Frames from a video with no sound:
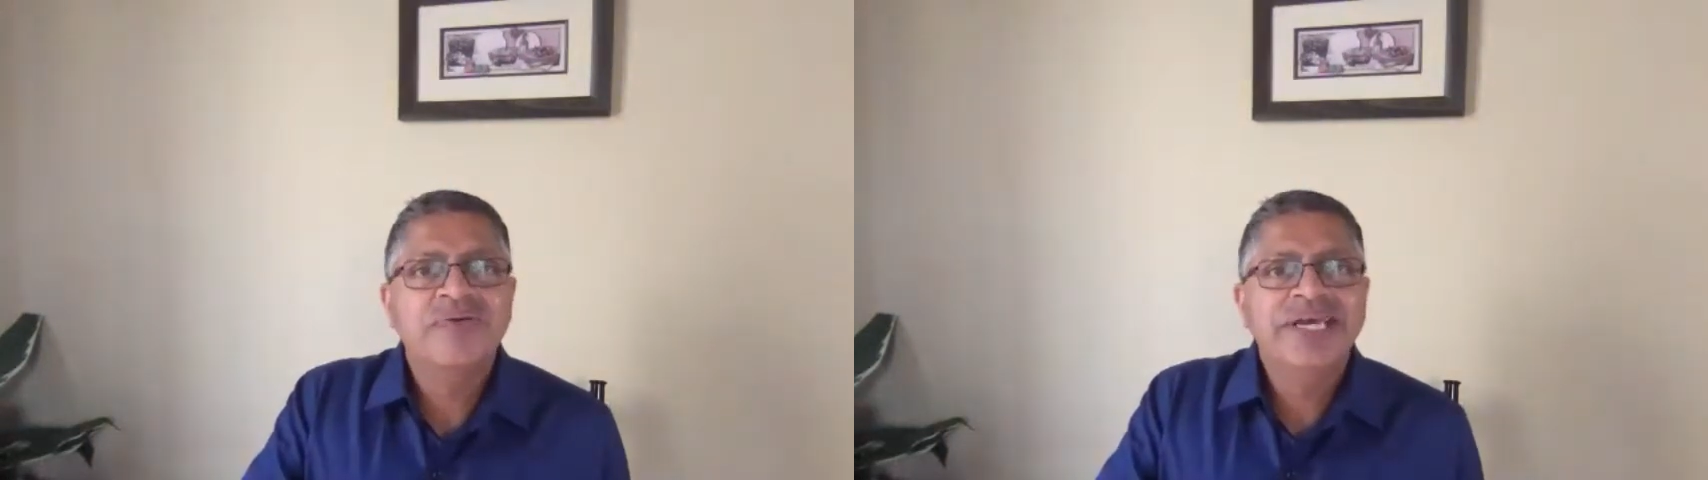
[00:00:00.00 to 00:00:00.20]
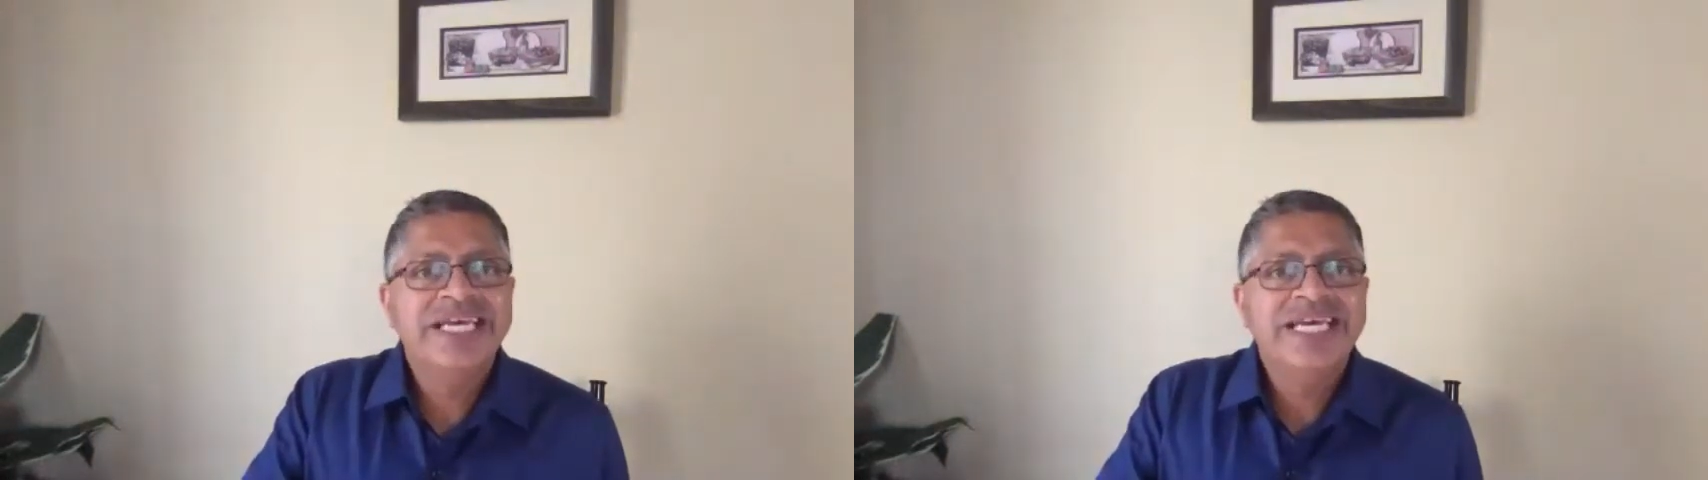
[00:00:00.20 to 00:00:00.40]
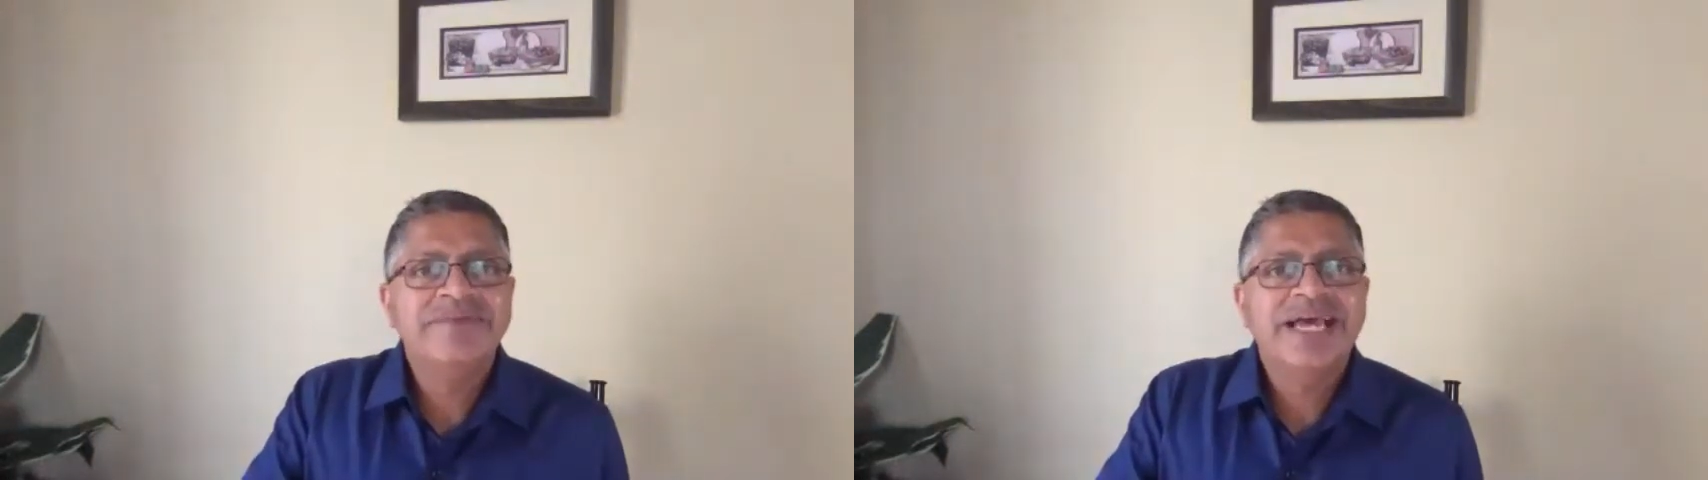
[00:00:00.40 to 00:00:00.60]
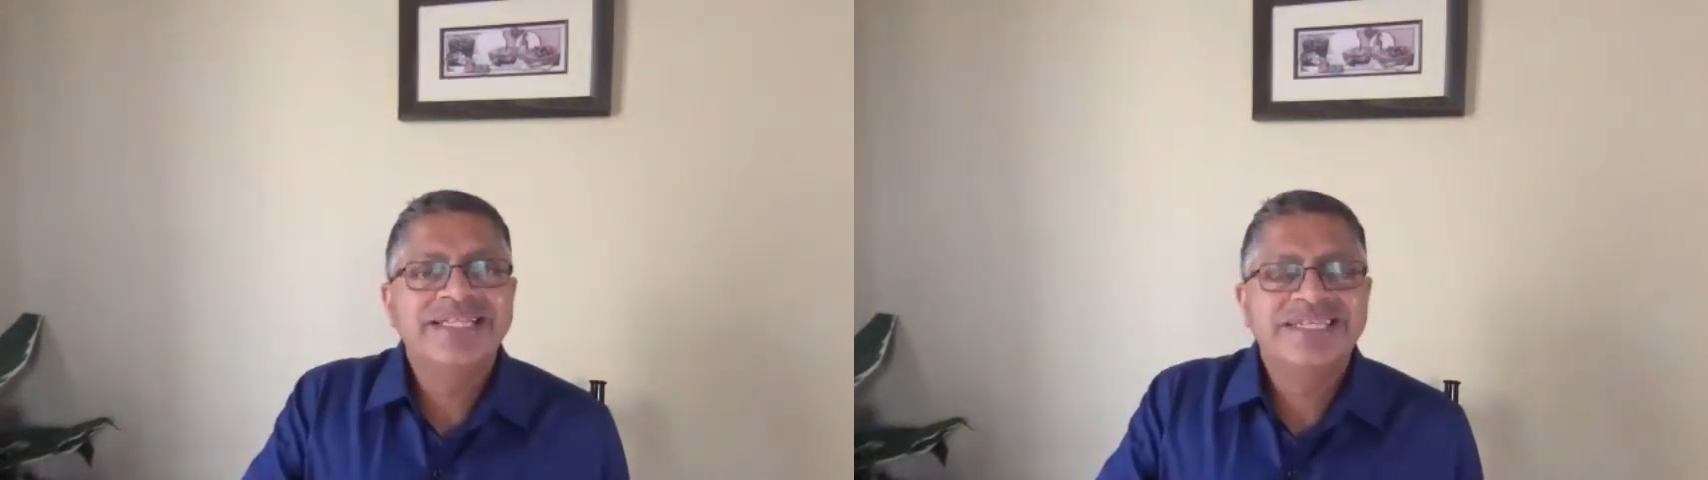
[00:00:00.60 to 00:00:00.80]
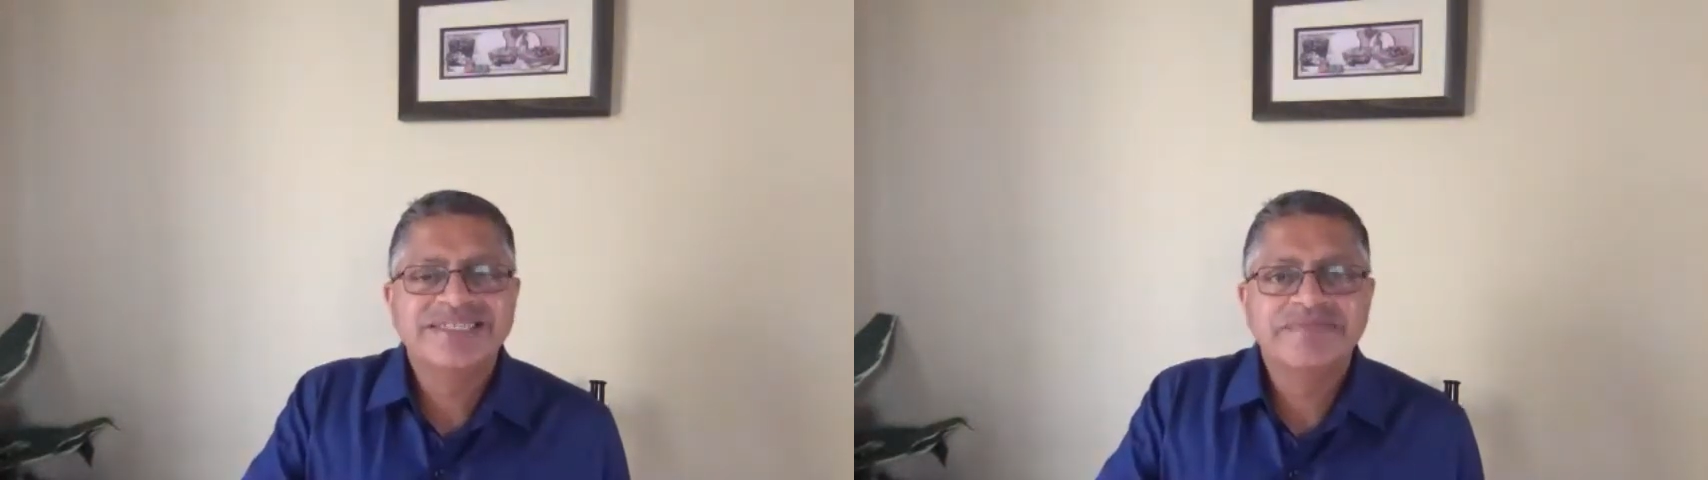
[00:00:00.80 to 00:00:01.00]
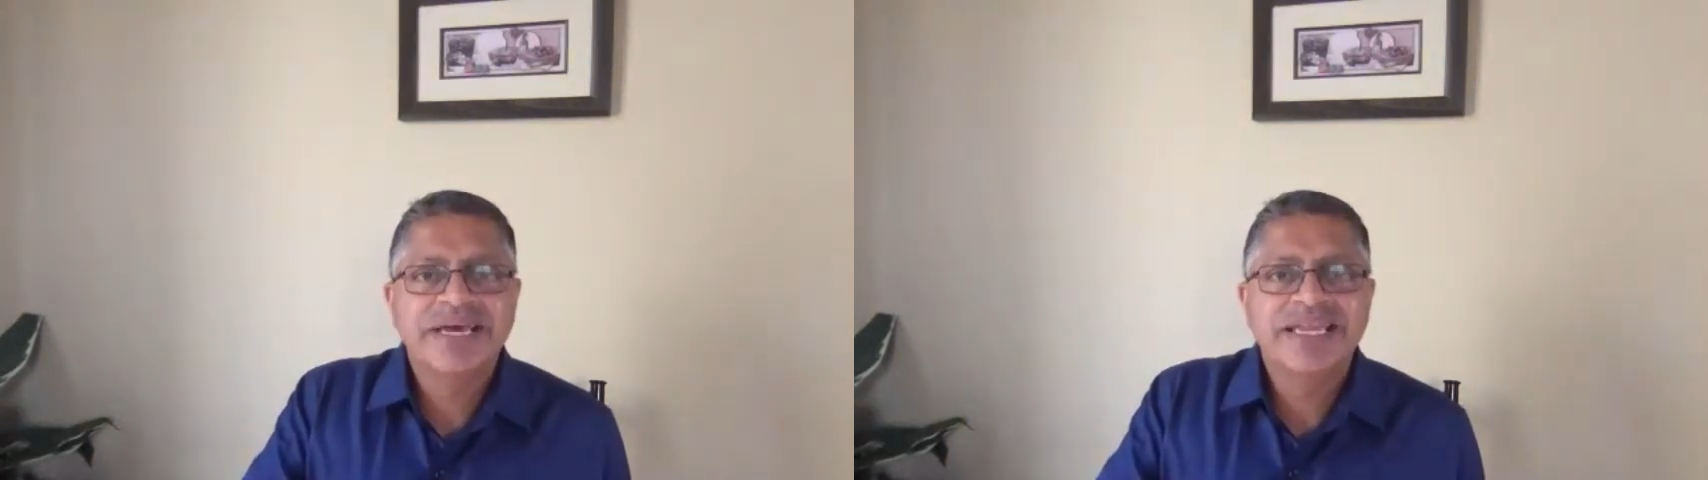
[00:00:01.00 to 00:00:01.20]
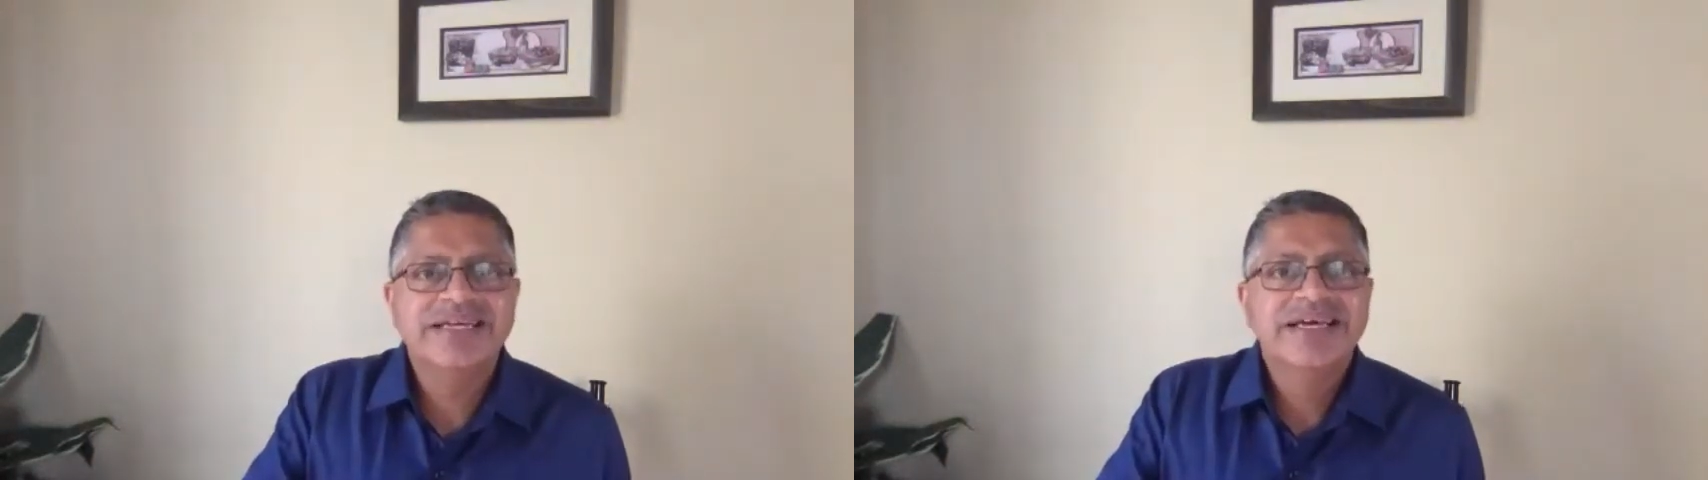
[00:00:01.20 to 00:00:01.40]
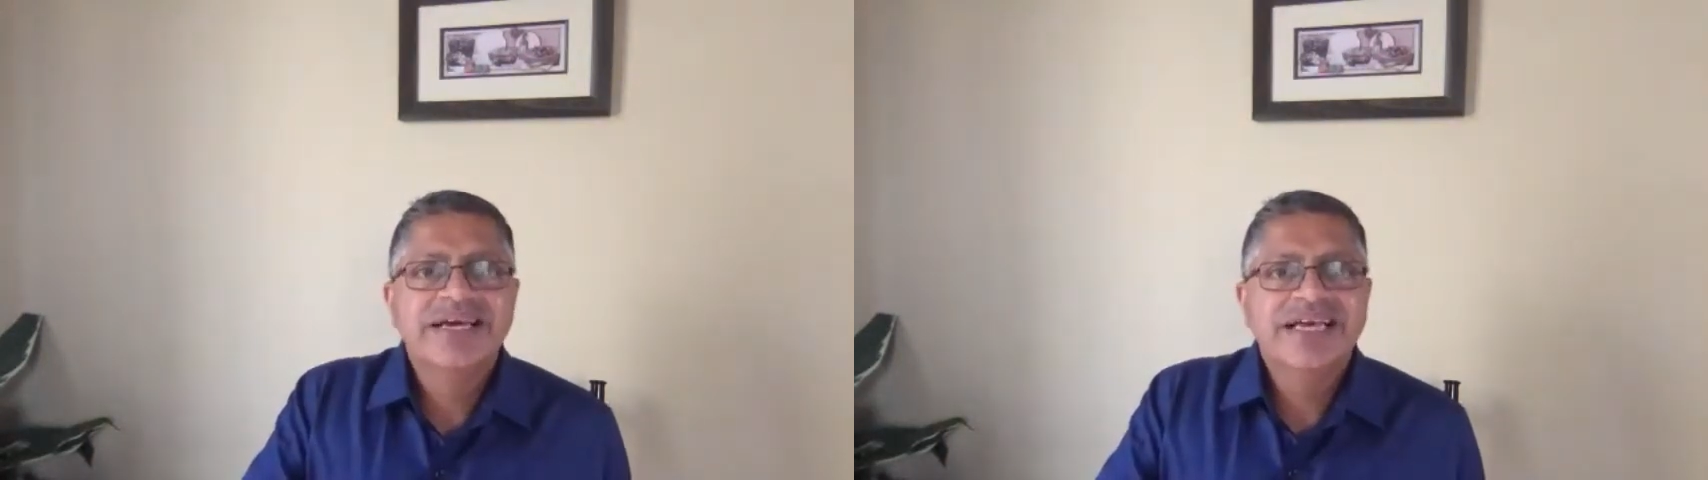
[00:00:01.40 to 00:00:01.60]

we keep anticipating